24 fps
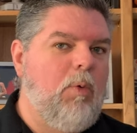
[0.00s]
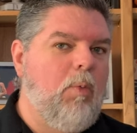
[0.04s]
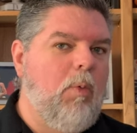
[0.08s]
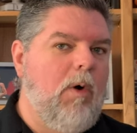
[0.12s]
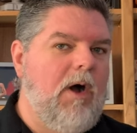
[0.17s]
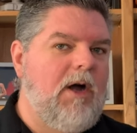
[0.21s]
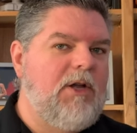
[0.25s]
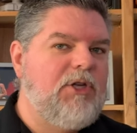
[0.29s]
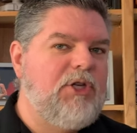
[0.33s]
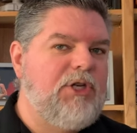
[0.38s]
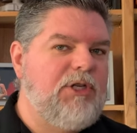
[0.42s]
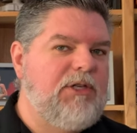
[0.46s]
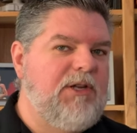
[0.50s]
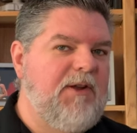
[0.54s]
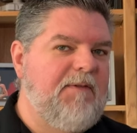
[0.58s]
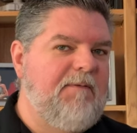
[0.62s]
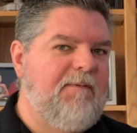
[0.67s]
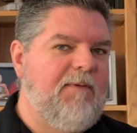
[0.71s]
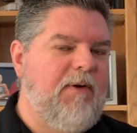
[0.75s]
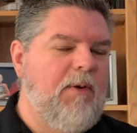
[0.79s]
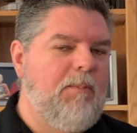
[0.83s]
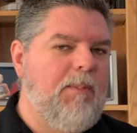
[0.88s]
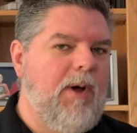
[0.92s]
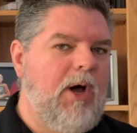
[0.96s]

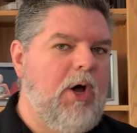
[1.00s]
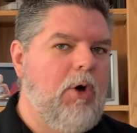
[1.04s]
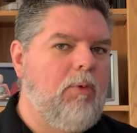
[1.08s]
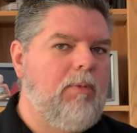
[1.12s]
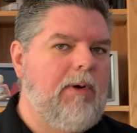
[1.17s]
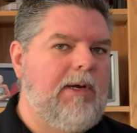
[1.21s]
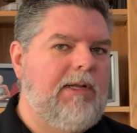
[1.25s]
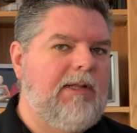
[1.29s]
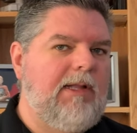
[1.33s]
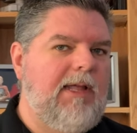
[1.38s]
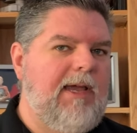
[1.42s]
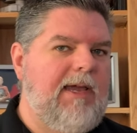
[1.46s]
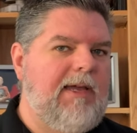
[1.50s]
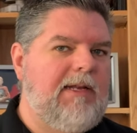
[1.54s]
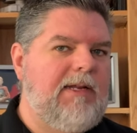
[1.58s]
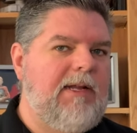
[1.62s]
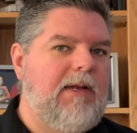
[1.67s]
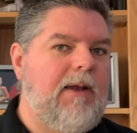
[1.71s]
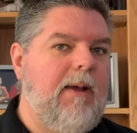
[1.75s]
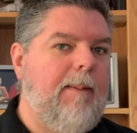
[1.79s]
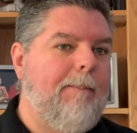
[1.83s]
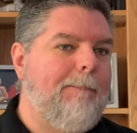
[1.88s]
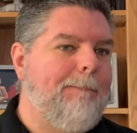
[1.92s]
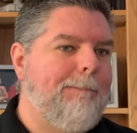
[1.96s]
Washington football
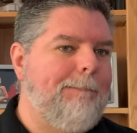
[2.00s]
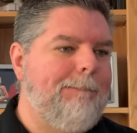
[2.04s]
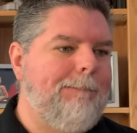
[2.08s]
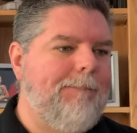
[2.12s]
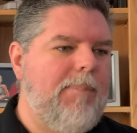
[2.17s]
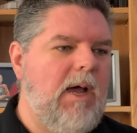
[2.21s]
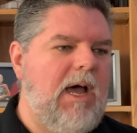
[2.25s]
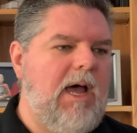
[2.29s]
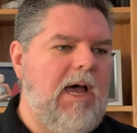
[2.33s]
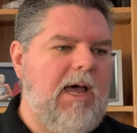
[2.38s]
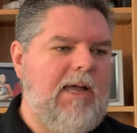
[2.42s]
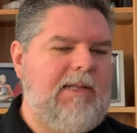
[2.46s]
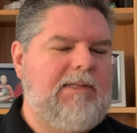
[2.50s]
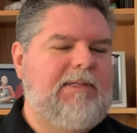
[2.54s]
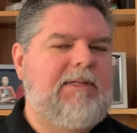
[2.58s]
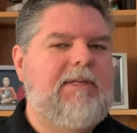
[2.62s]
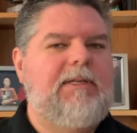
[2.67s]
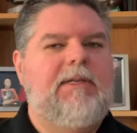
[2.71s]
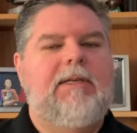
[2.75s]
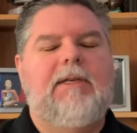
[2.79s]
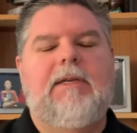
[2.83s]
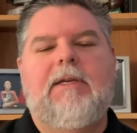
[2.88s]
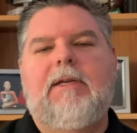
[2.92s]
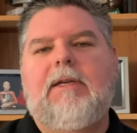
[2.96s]
related, but